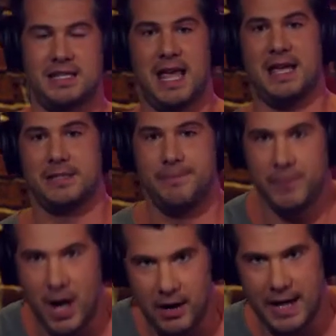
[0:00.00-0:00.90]
taste.
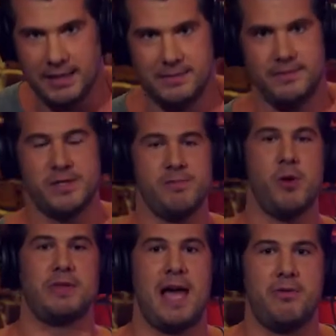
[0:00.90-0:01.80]
All right.
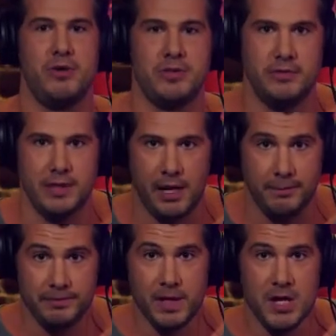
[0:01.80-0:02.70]
Smoke that, Rosie O'Donnell.
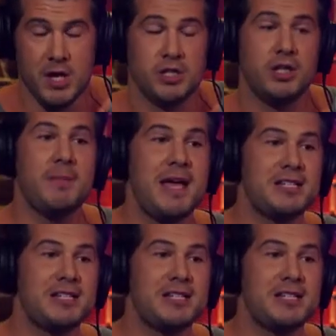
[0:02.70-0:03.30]
So let me